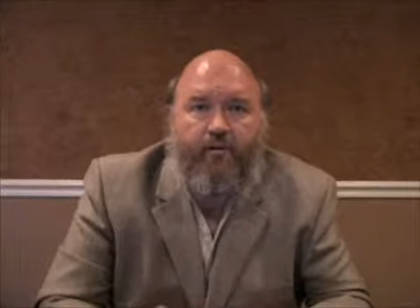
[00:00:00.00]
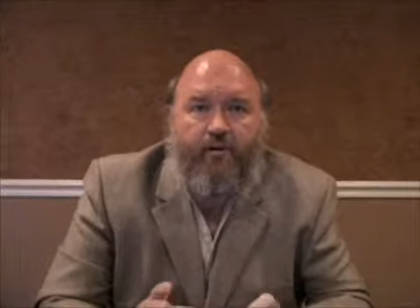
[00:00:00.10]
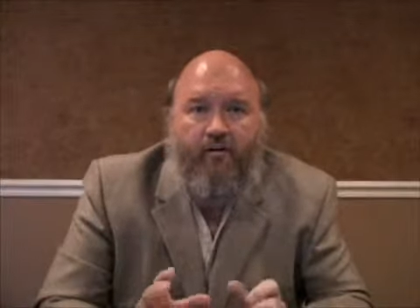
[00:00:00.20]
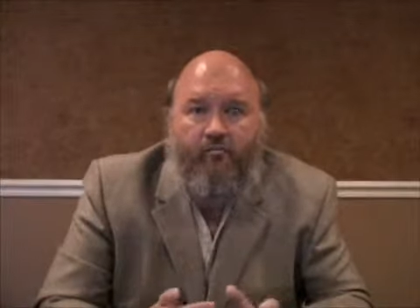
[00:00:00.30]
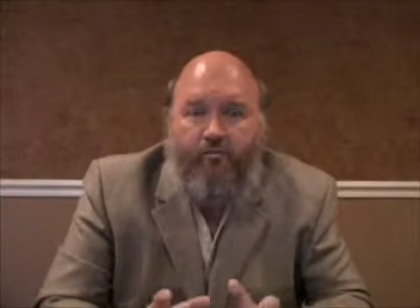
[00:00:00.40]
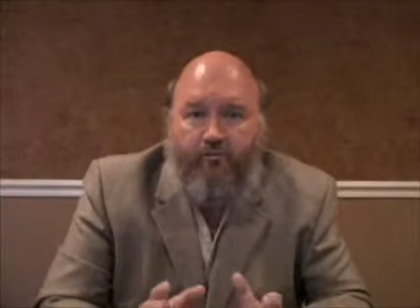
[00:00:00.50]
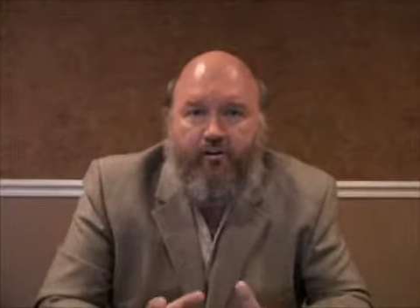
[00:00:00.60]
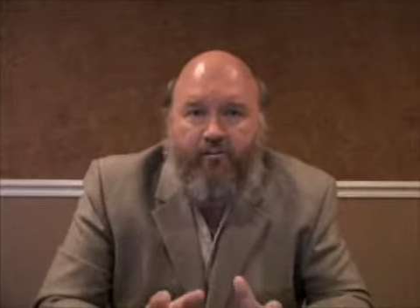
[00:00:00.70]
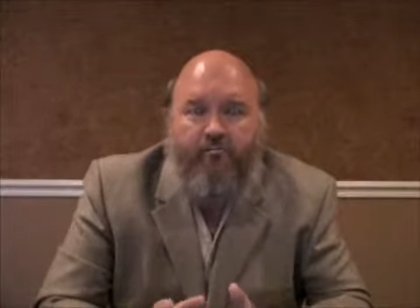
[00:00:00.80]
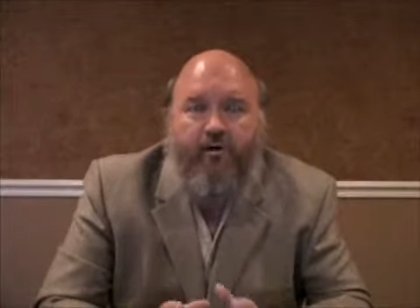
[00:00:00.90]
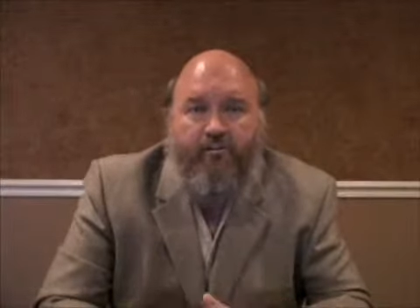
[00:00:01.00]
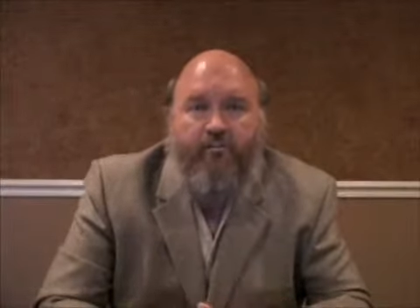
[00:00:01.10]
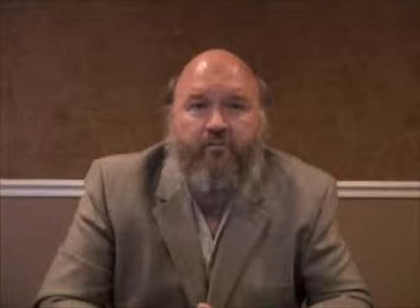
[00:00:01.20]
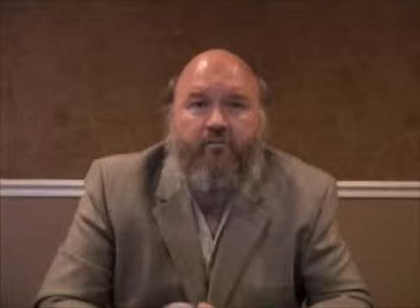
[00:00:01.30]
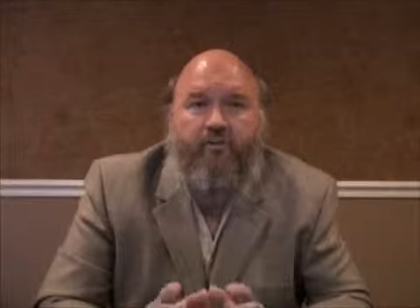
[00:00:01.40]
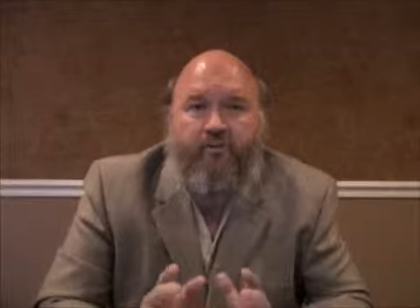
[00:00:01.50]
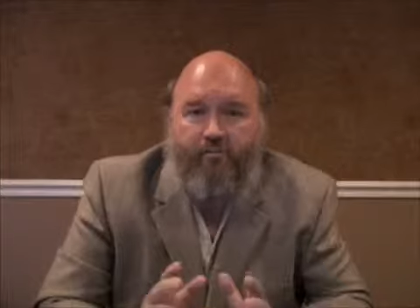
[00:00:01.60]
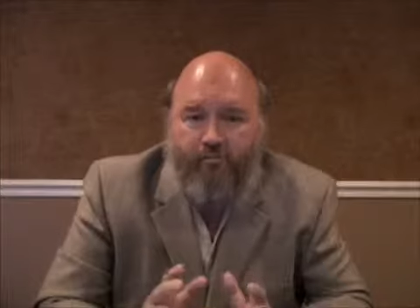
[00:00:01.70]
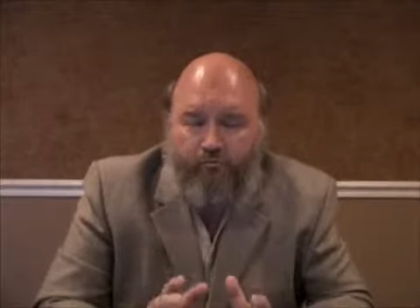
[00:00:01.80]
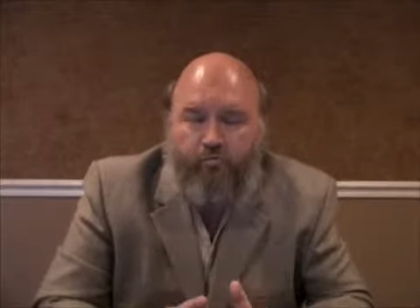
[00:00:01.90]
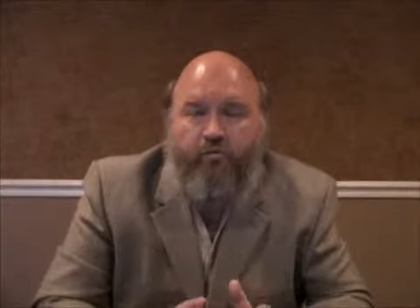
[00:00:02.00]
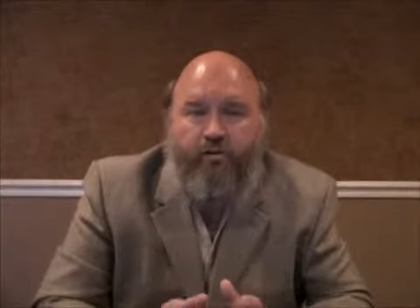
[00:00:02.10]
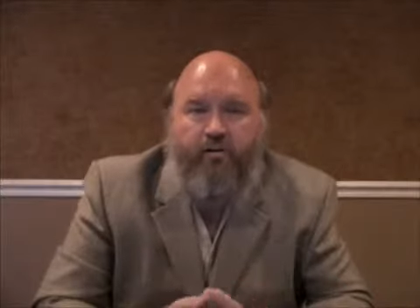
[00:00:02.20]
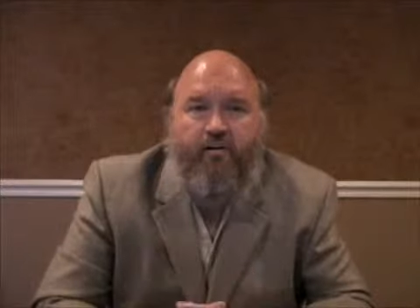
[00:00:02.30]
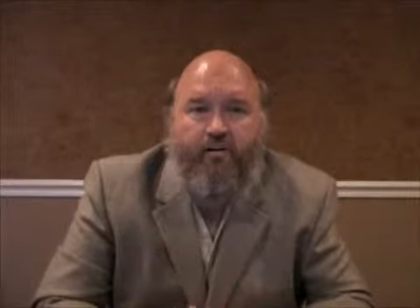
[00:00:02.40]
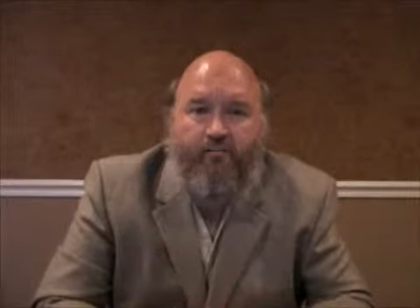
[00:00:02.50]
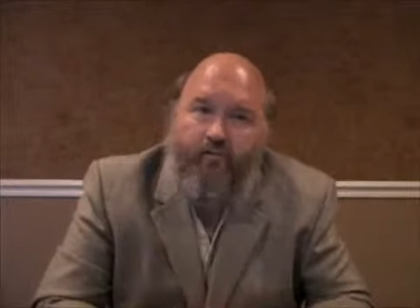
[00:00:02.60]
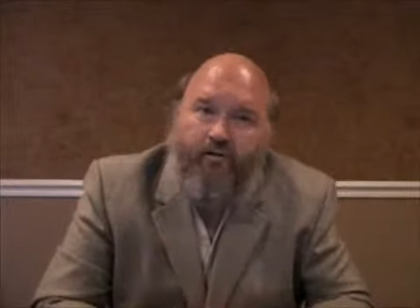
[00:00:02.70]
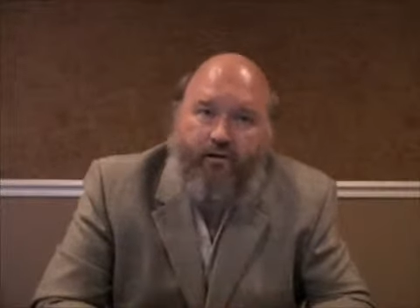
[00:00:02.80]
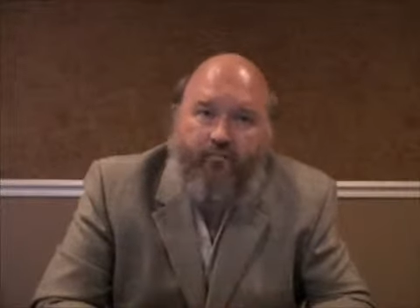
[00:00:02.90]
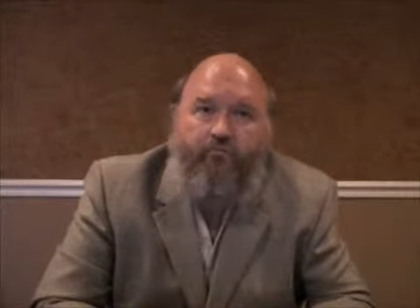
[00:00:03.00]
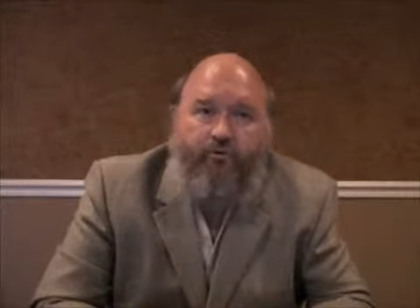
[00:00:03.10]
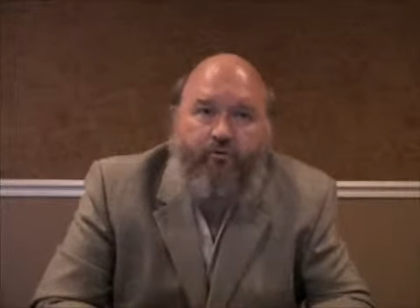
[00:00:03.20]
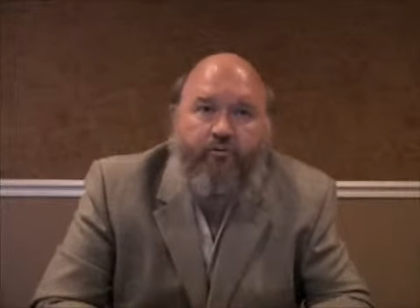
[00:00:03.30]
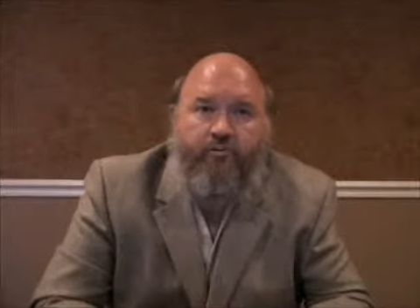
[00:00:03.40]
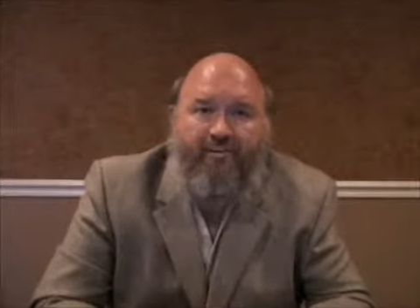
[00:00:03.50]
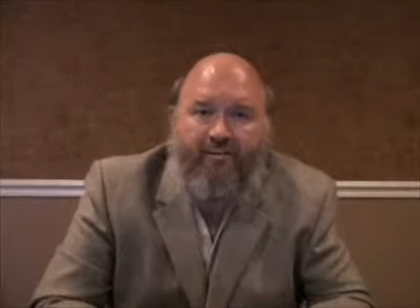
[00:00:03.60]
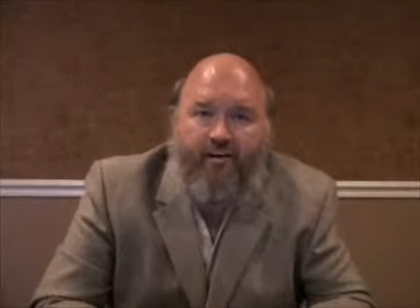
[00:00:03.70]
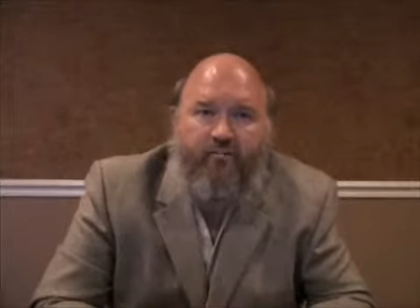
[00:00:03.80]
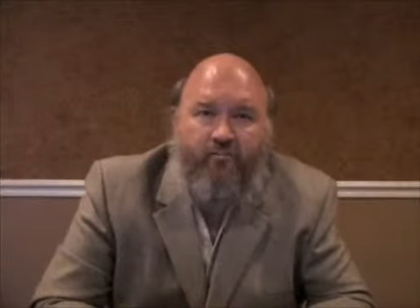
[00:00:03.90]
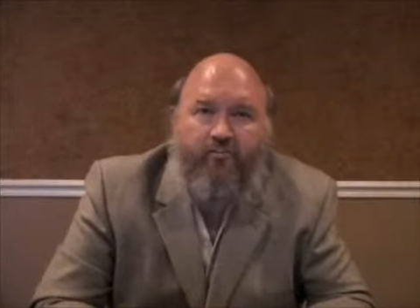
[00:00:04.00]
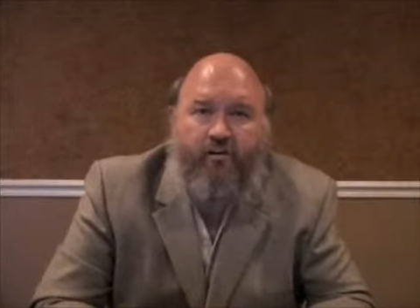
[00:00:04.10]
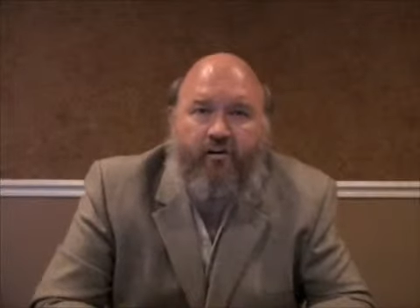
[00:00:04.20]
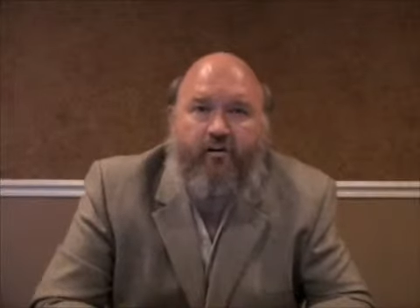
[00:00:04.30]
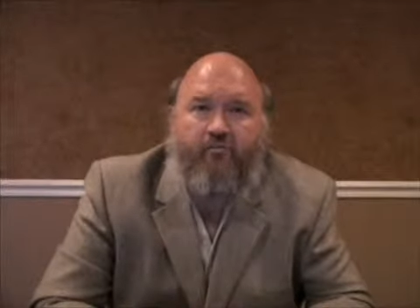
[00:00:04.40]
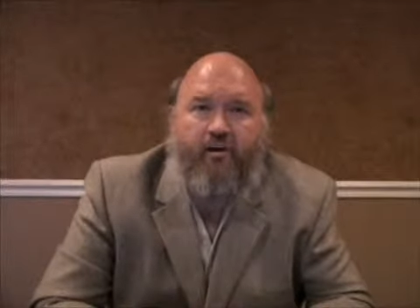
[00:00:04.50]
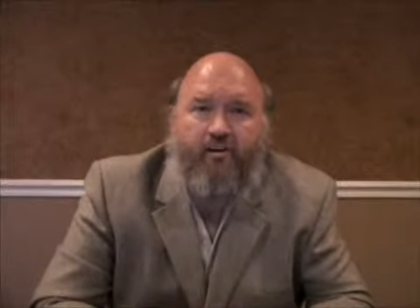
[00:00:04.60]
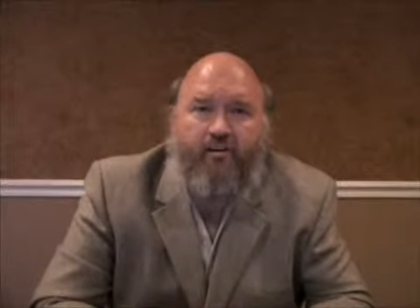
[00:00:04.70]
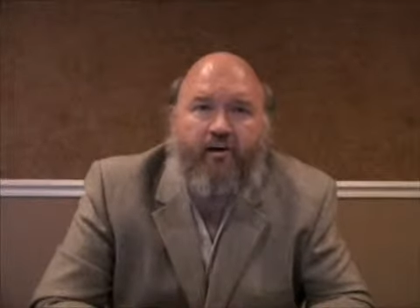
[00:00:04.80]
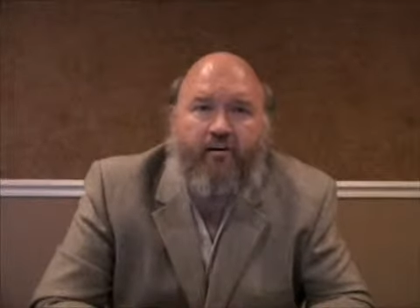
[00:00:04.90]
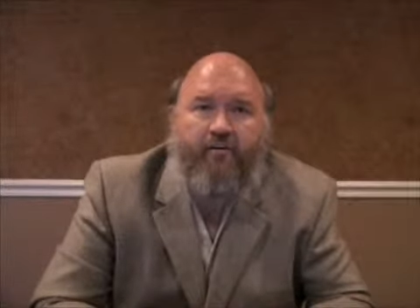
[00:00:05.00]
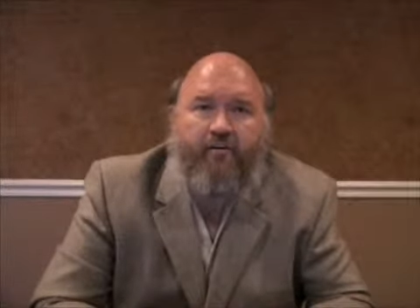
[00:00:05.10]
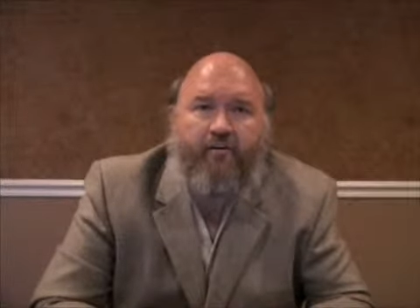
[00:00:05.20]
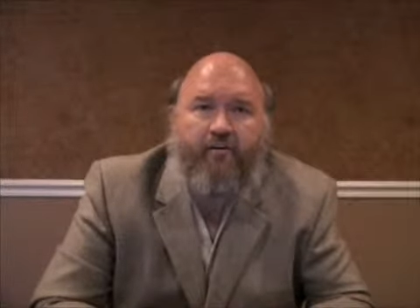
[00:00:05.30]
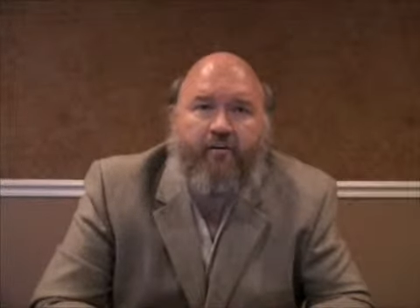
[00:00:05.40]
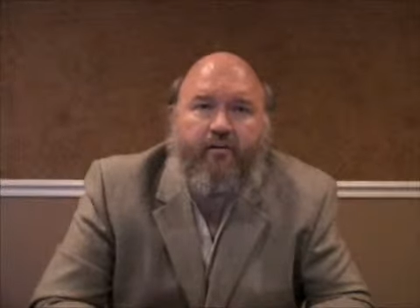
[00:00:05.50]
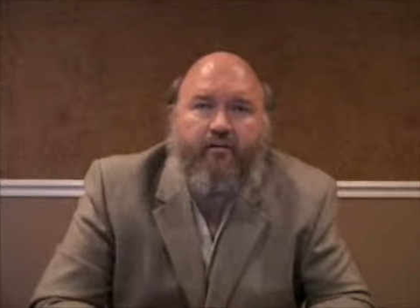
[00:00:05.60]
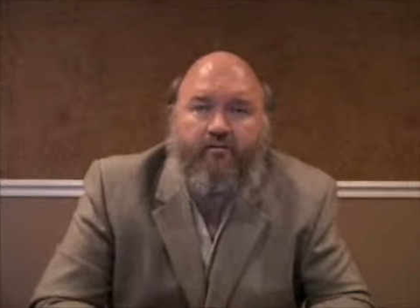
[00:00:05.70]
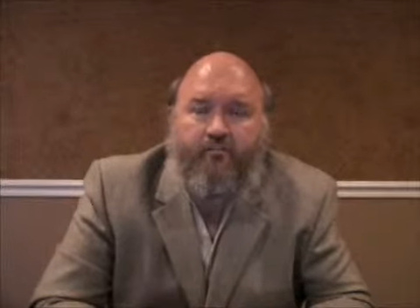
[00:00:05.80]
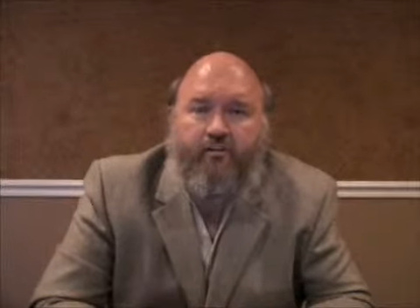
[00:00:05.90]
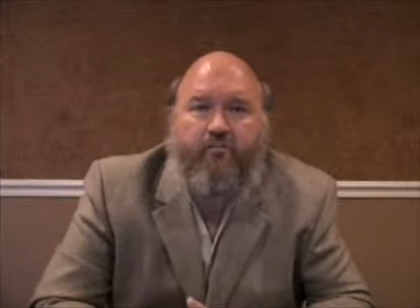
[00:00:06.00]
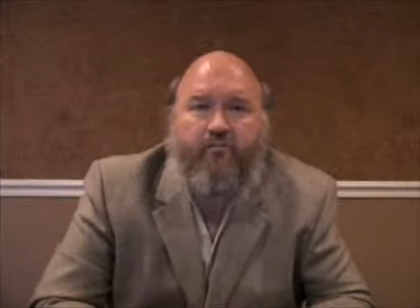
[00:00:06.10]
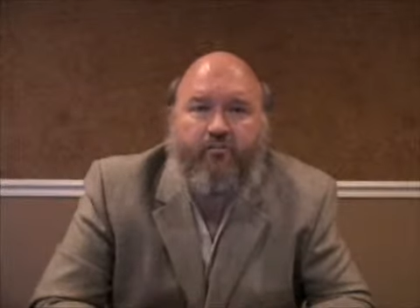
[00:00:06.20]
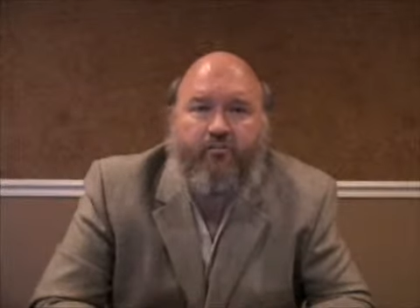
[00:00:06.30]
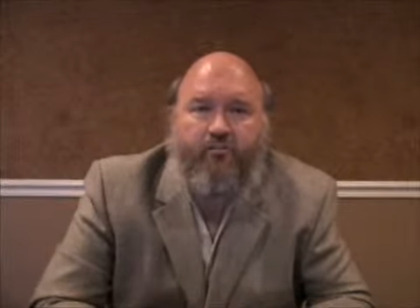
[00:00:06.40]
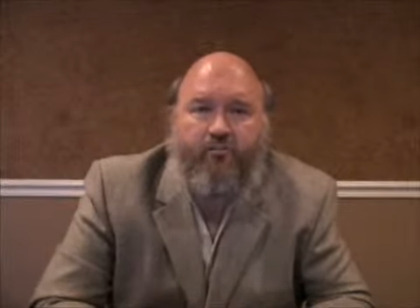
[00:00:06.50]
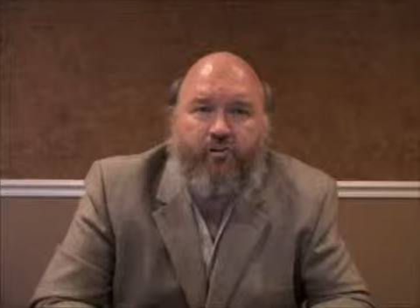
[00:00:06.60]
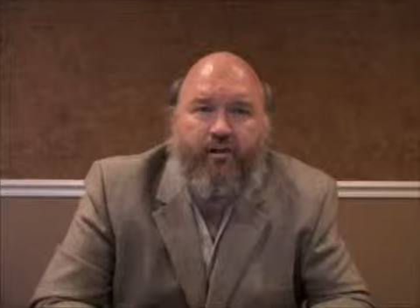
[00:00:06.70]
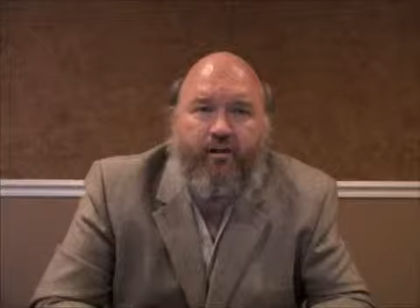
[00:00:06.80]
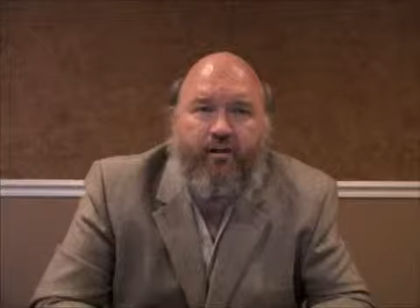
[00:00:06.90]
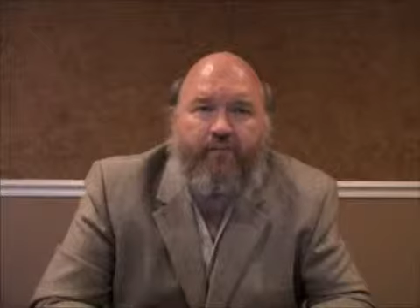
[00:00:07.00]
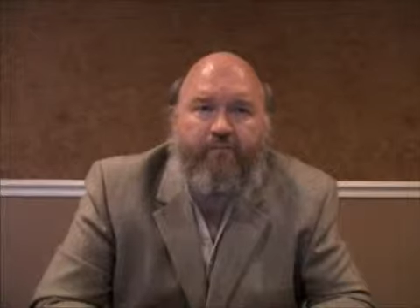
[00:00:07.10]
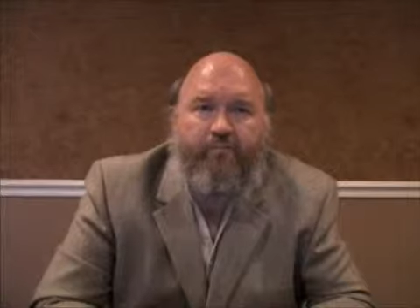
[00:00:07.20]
on a routine basis is really, really important in our society right now. The stress levels are too high.